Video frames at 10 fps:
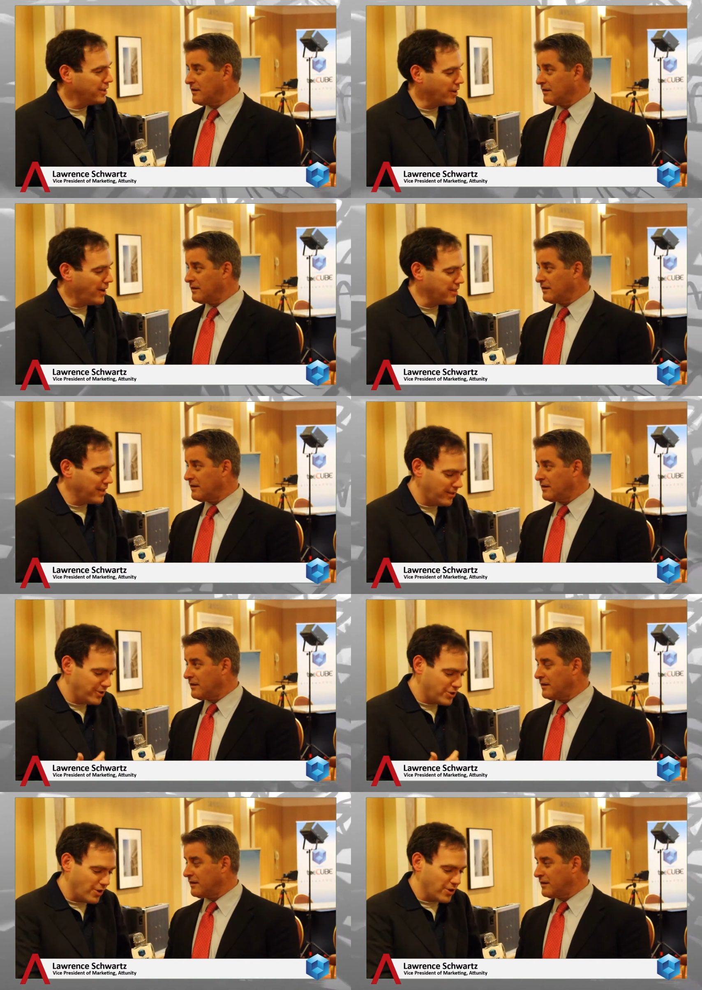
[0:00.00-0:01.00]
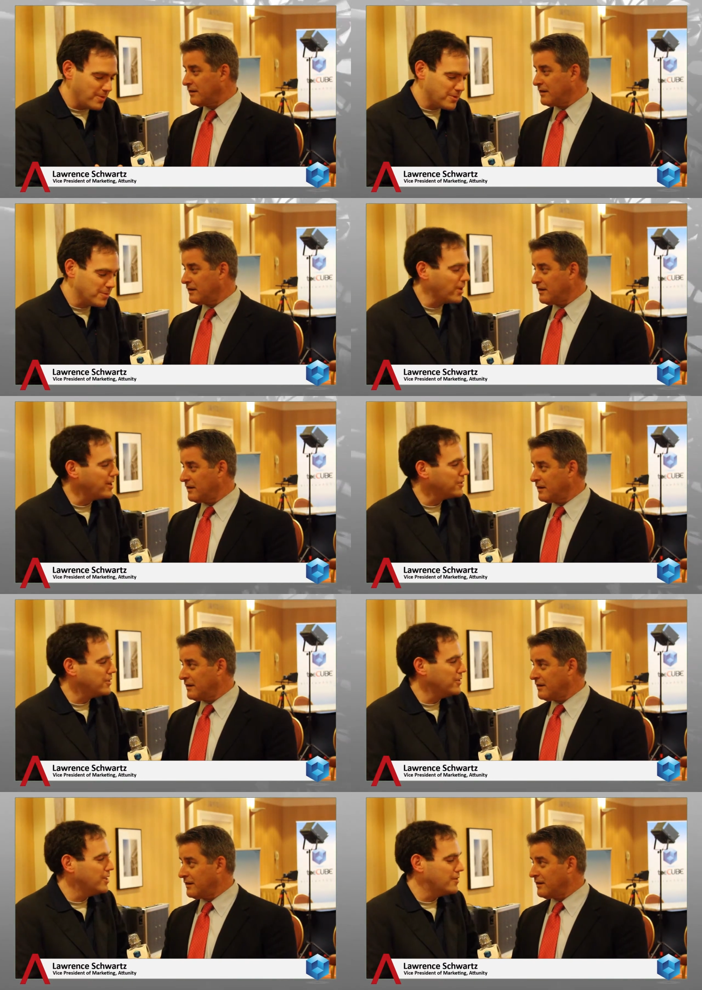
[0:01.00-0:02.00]
Speaker 1: to go out there and show them some great
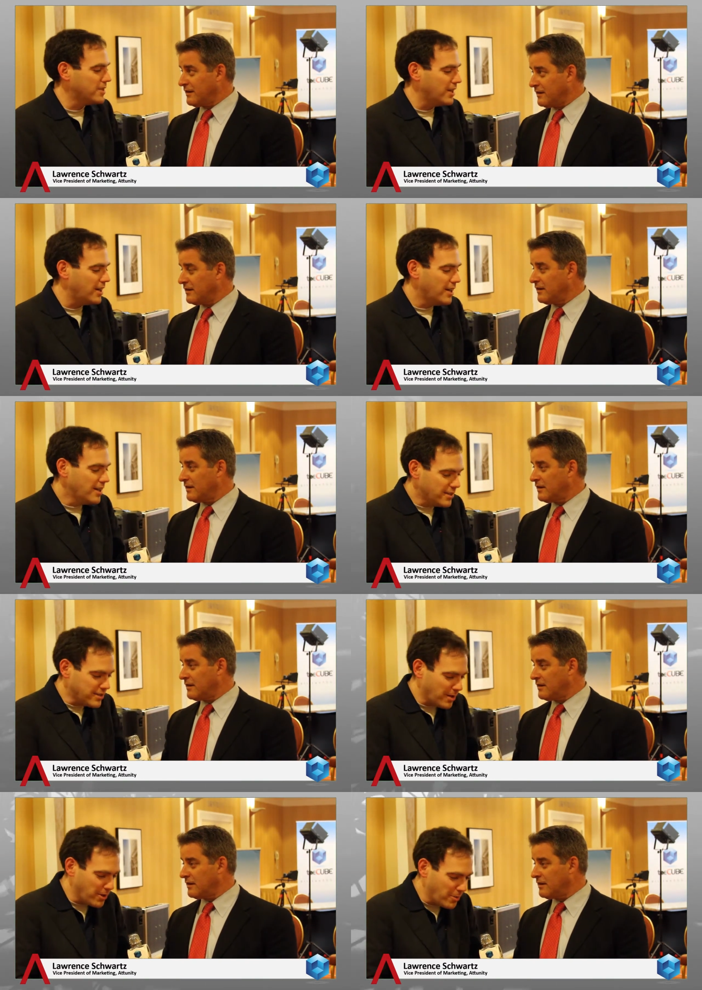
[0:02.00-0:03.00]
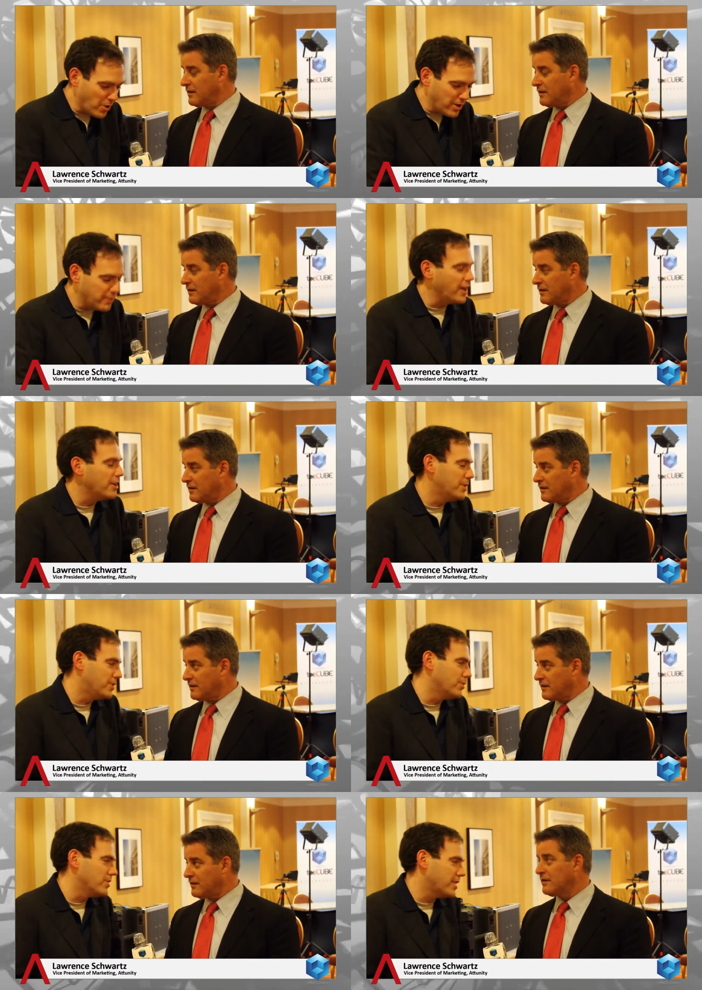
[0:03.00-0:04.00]
alternatives to, to some of the more
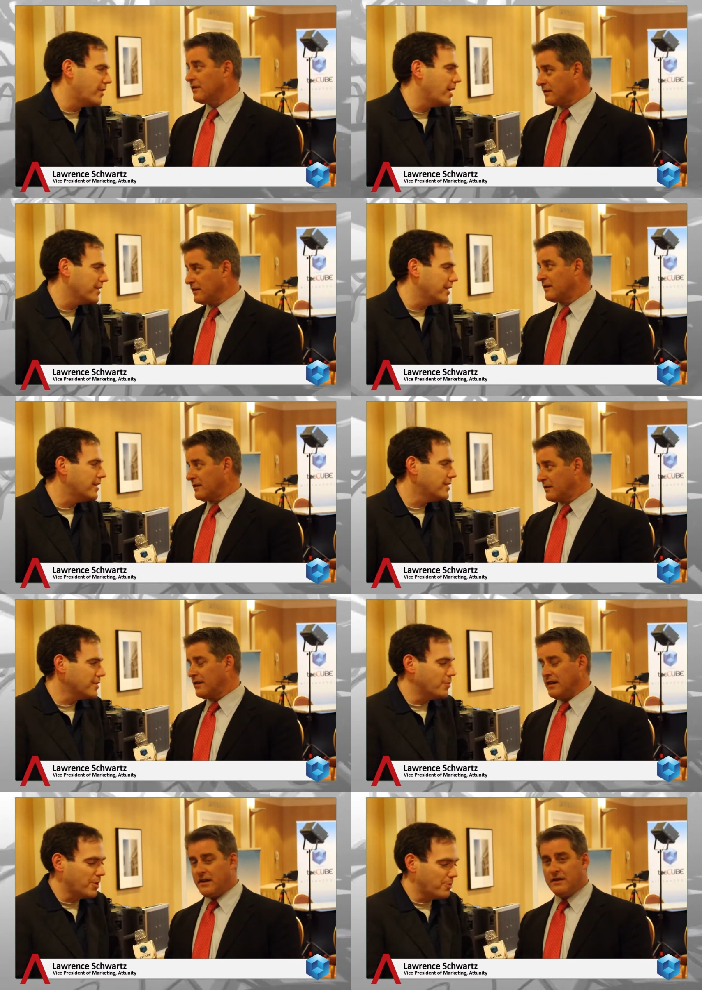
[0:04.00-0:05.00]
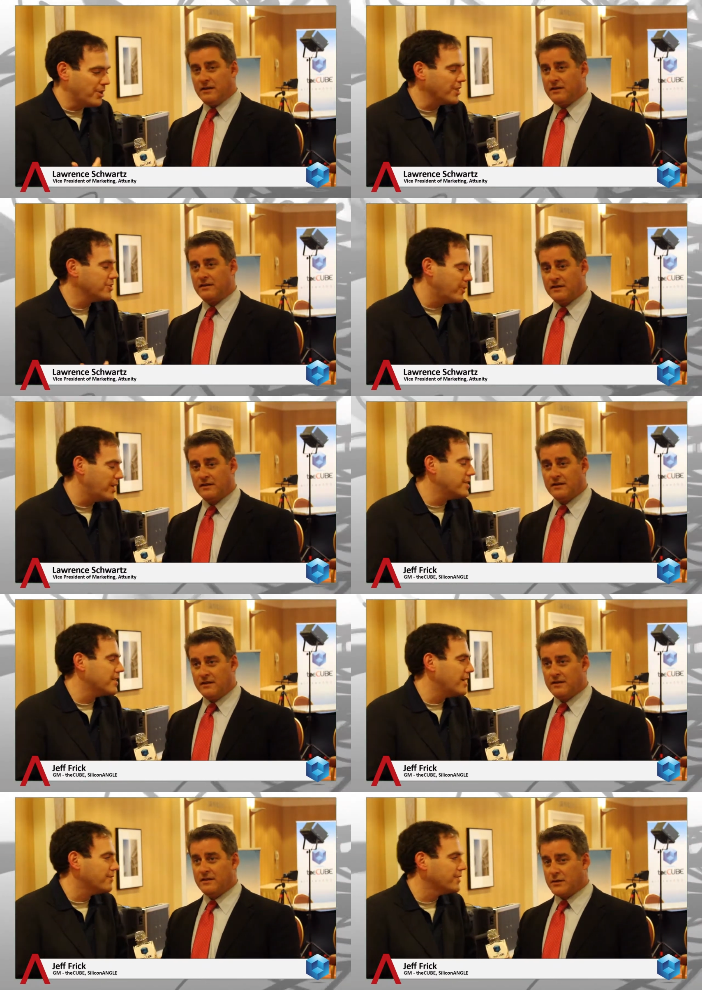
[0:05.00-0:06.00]
development tools that are out there, some yeah. more production-ready
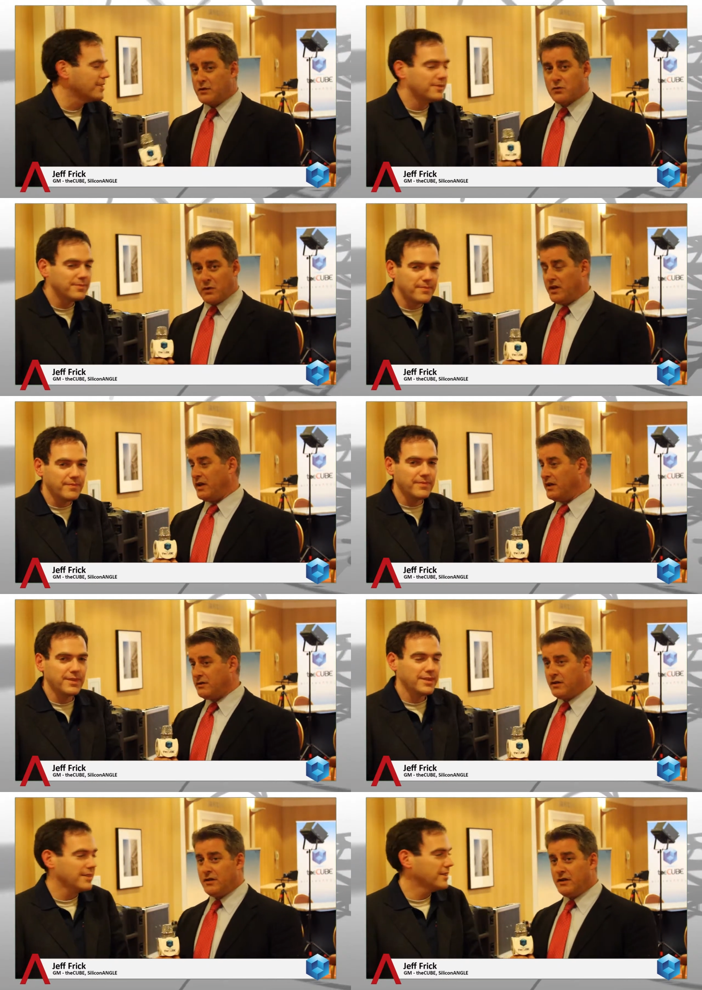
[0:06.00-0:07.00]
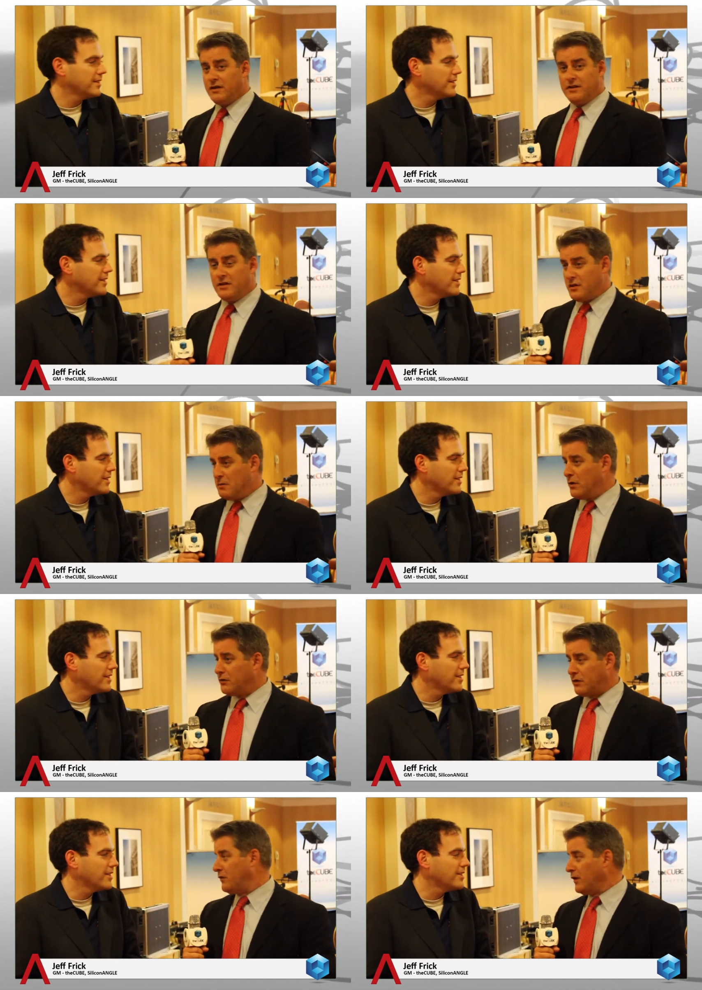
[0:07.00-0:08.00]
stuff.
Speaker 2: So it's really the, the, the
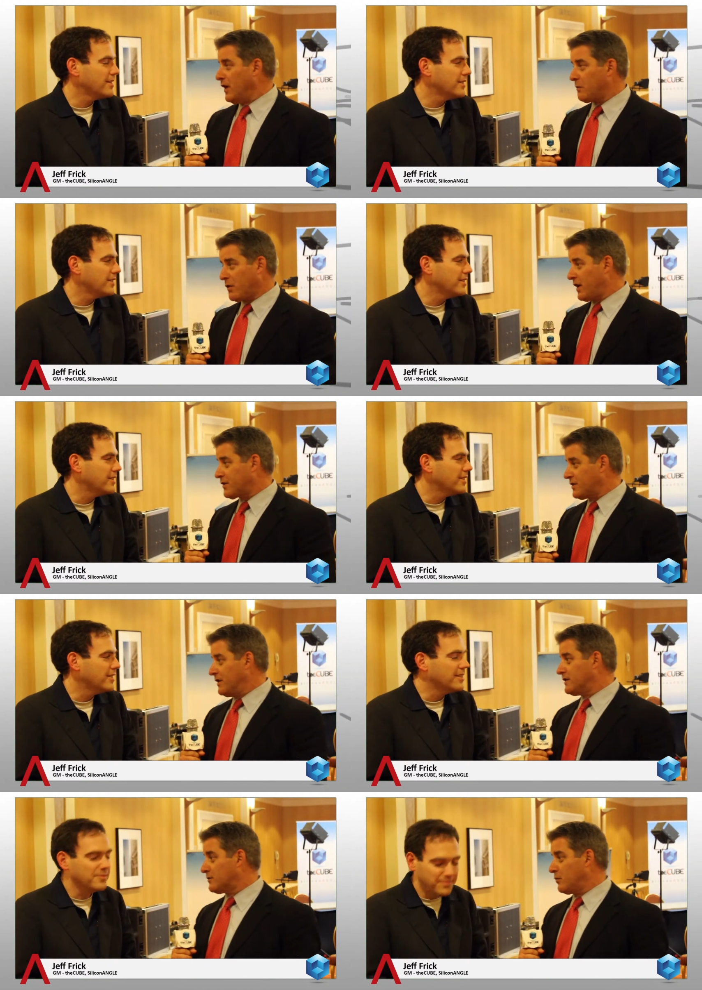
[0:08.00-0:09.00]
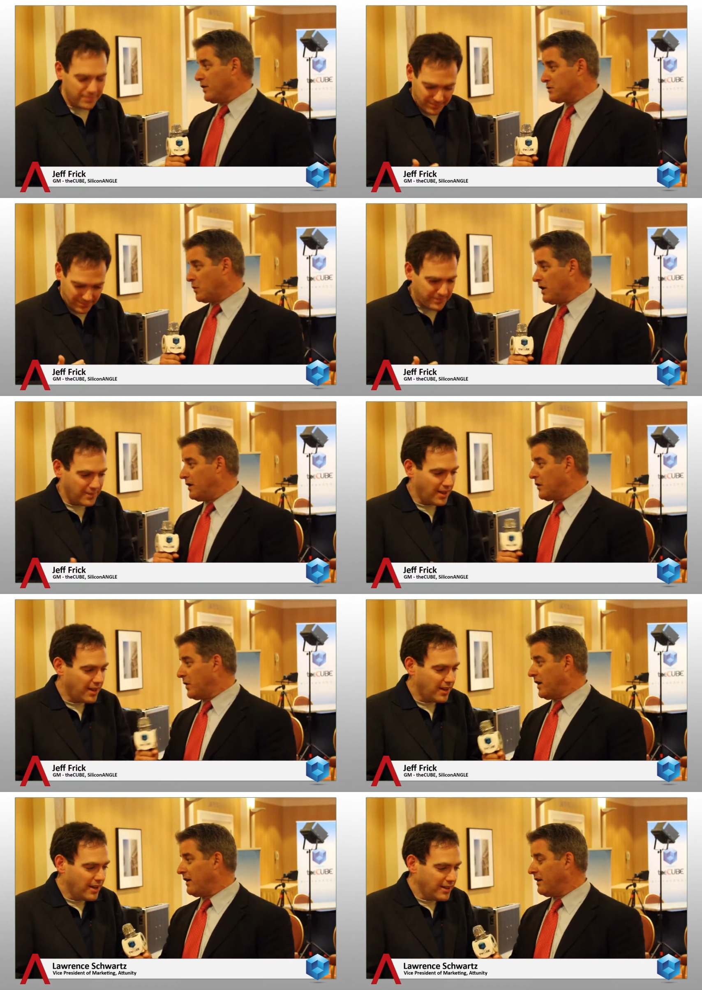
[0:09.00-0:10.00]
move to full-on production is is well
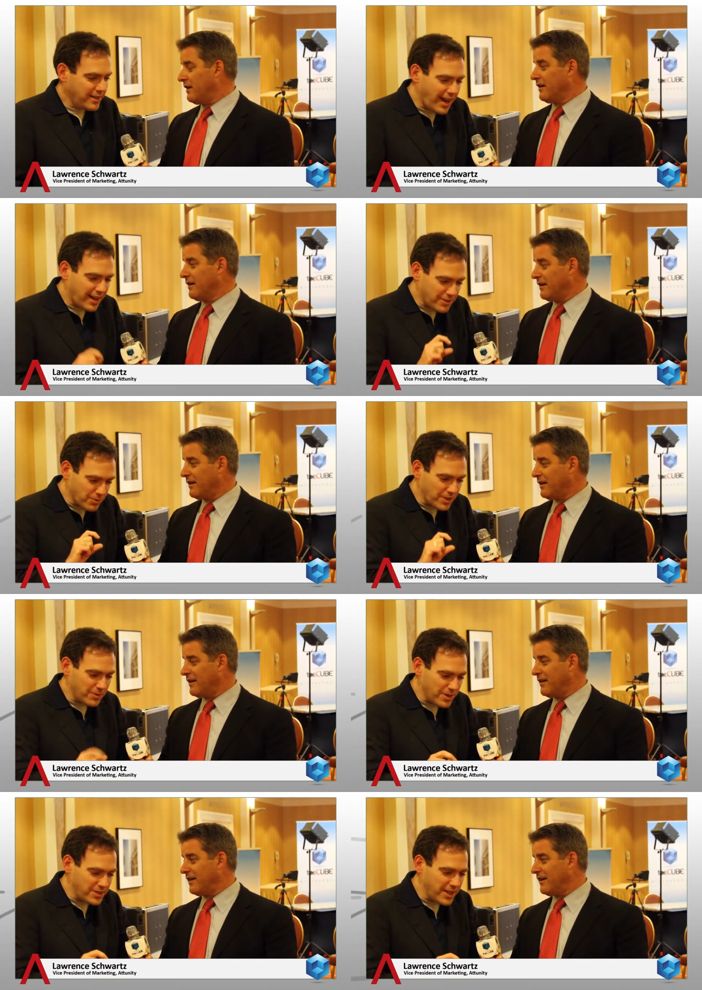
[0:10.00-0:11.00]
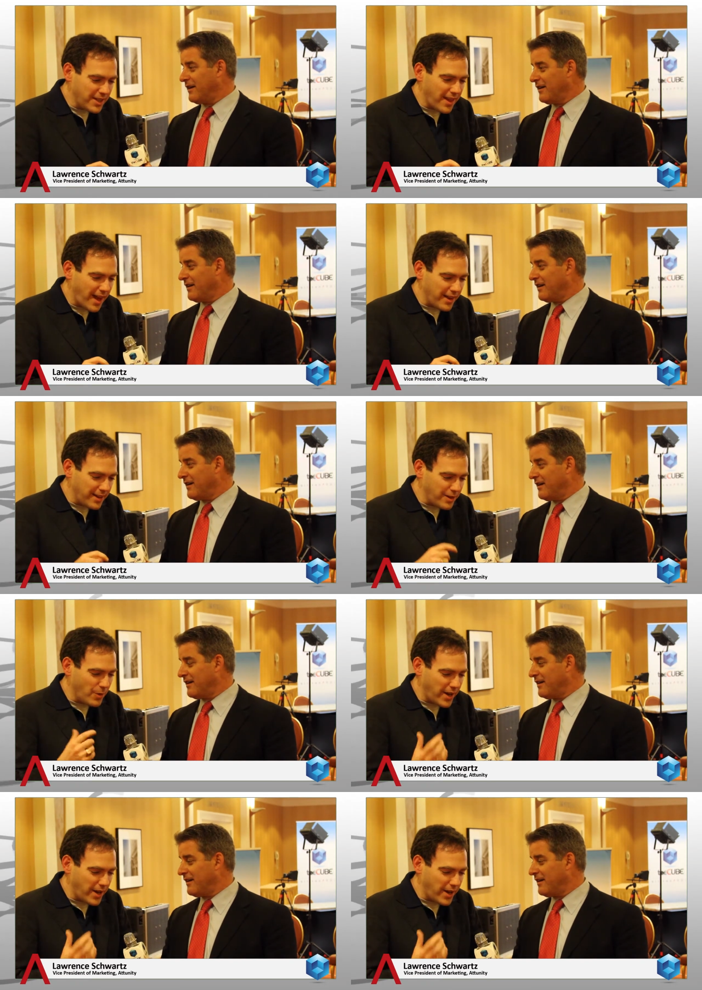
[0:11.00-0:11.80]
underway.
Speaker 1: Yeah, yes, we're, we're seeing that, and when